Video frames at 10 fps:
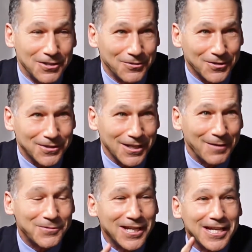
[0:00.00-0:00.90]
do this.
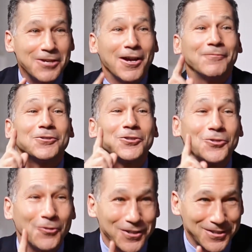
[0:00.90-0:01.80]
I'm saying you have a
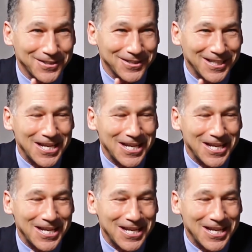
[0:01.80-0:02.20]
choice.